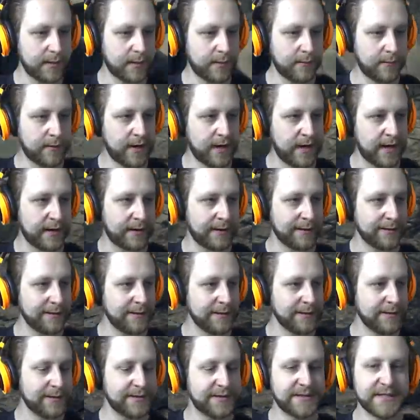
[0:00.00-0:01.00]
Alright.
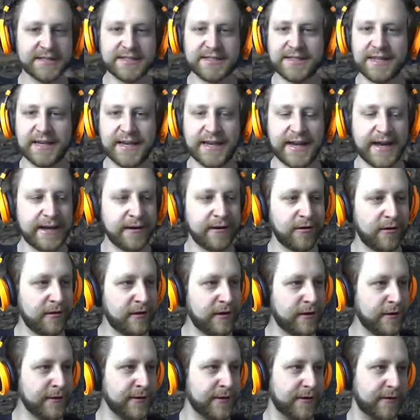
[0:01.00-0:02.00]
Just like Anor
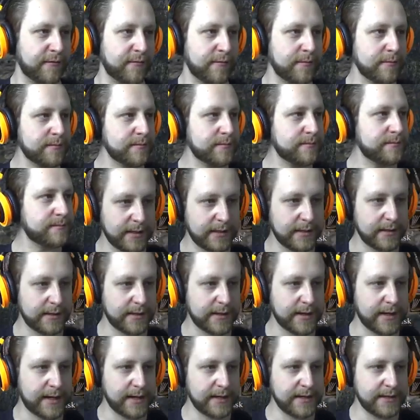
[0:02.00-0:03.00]
Londo.
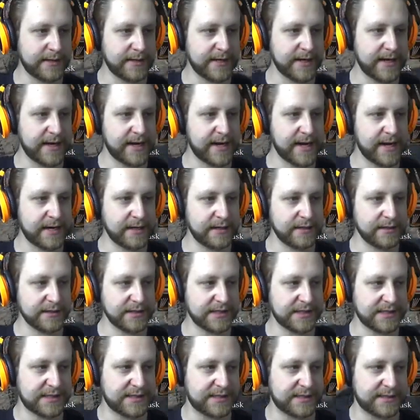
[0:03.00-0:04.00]
Undead
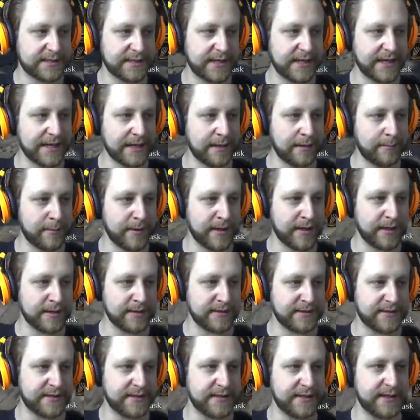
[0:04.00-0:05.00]

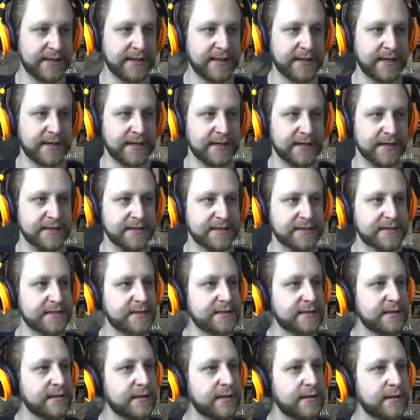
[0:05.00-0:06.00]
settlement it
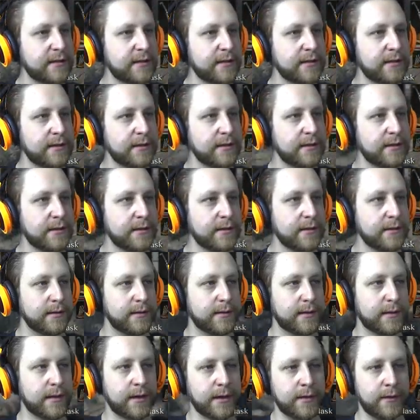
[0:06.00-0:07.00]
is.
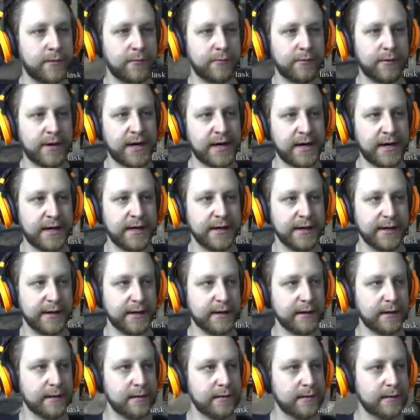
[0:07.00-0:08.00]
Alright.